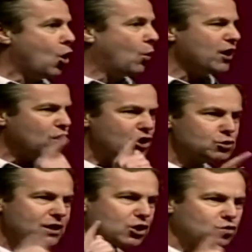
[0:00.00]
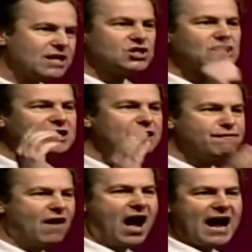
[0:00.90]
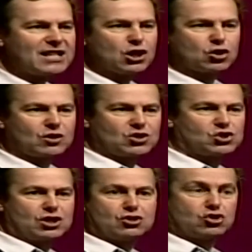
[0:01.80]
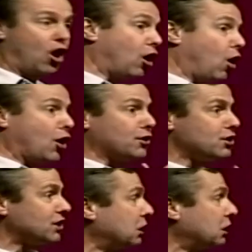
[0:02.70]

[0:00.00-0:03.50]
we are going to increasingly find that Christians are honored,